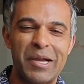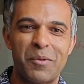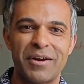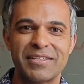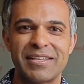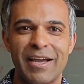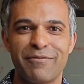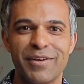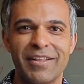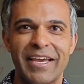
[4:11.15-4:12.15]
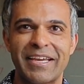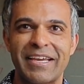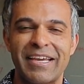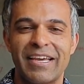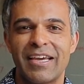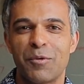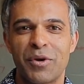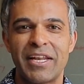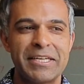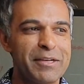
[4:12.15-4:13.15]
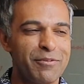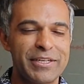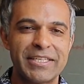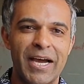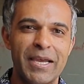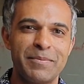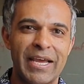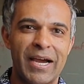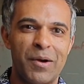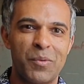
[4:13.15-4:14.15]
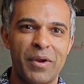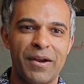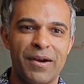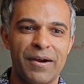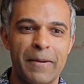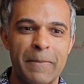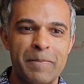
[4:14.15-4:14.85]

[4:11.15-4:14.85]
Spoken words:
whereas I feel like we're in a different time now where